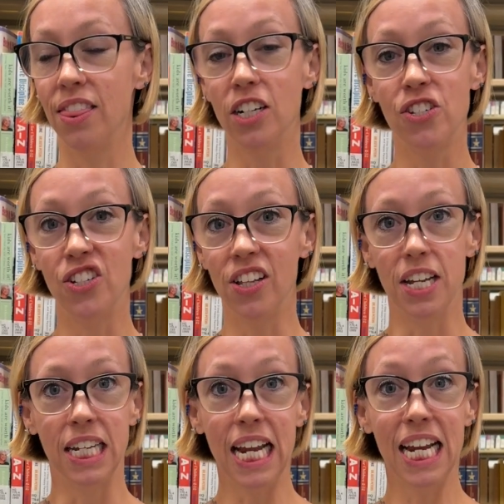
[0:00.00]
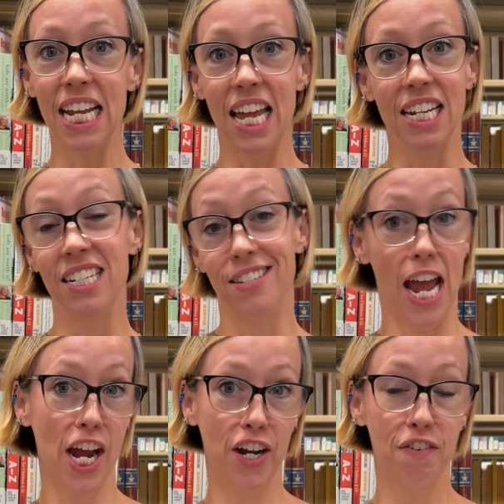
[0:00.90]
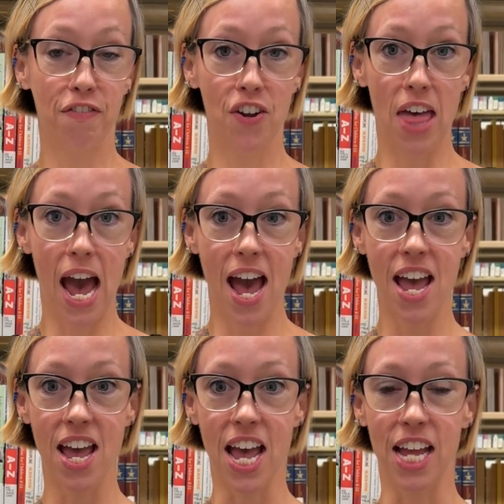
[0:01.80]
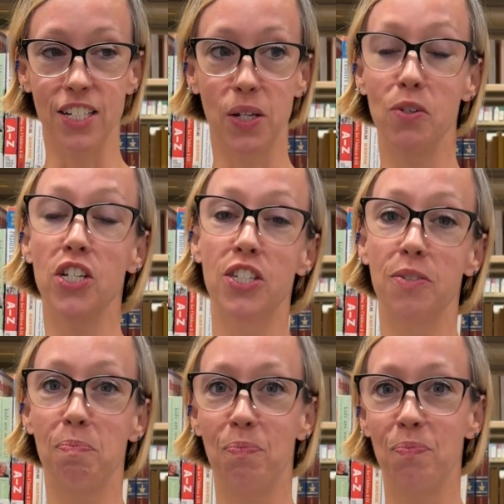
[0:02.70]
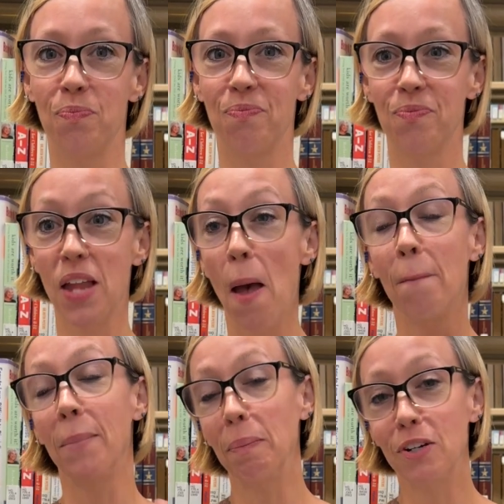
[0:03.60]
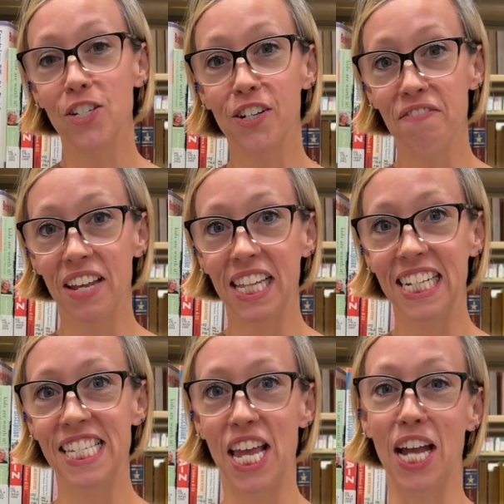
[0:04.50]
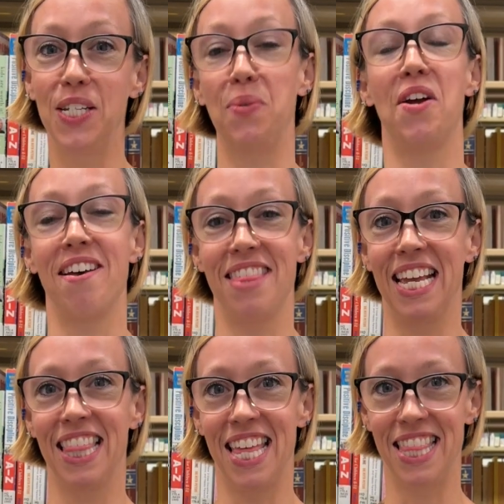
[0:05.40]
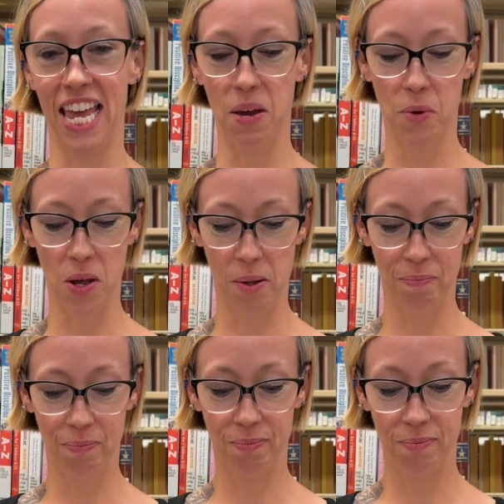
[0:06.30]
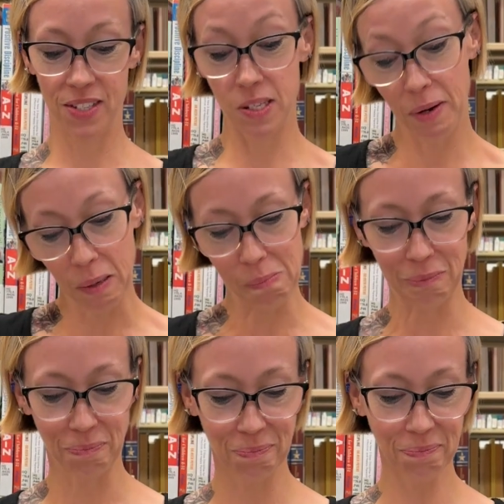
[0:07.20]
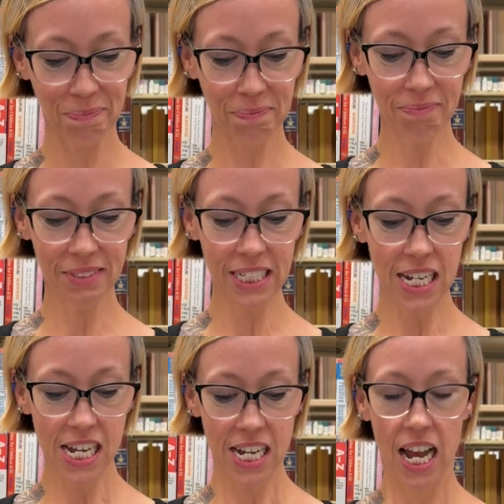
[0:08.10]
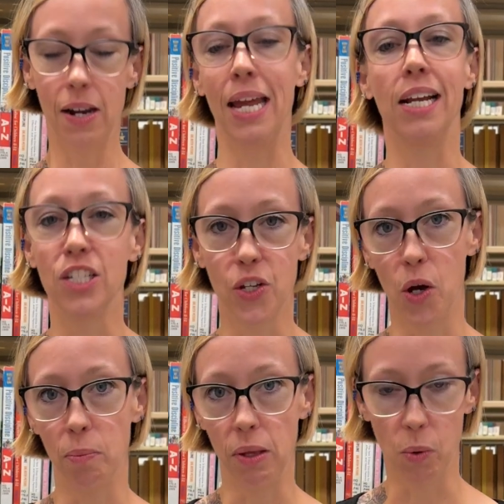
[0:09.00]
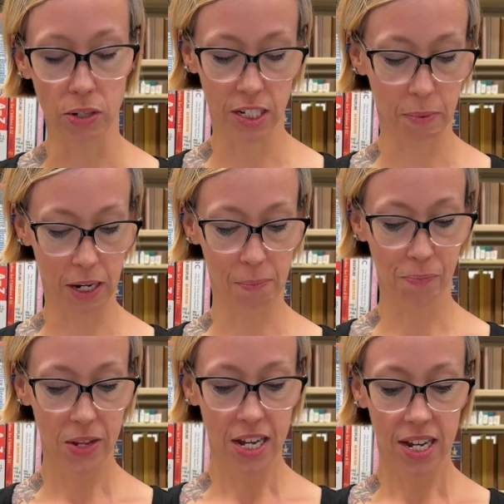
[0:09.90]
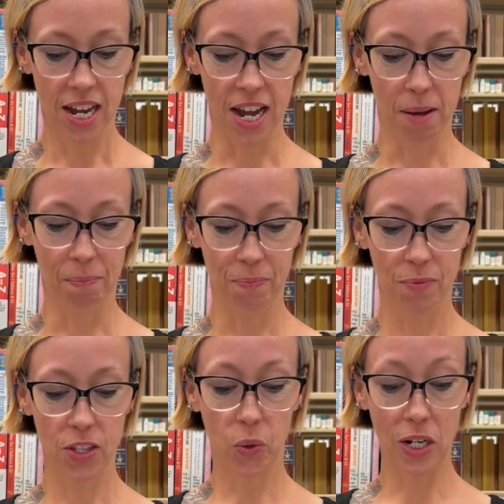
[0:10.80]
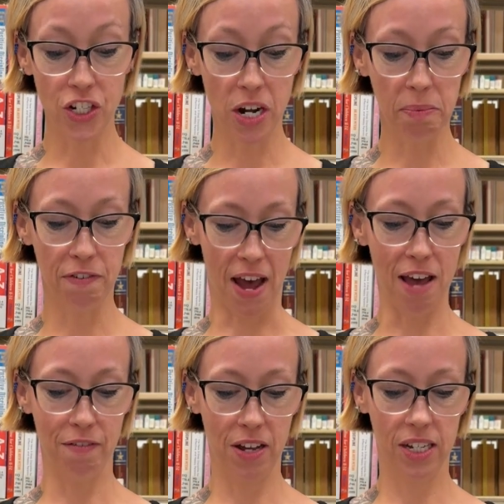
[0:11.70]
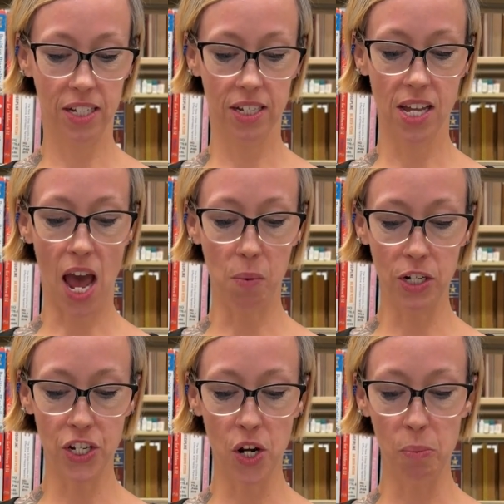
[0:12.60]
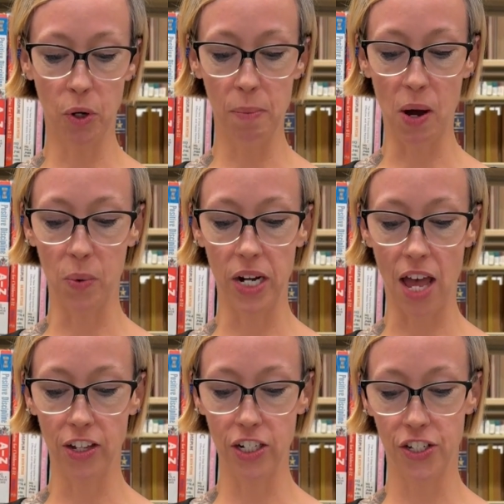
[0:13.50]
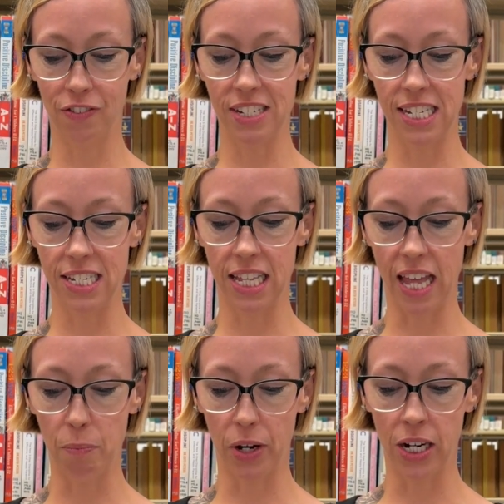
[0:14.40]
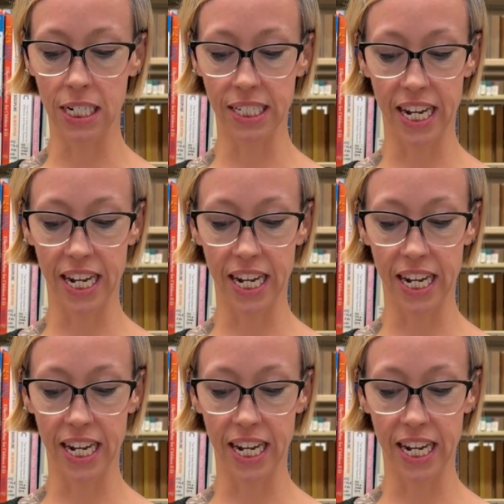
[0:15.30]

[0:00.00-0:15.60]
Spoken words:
still a need and a desire for that. And so just my personal feelings, I do not think that they will disappear. And I also hope they won't disappear. Question number 5. I want to know more about what other services the librarians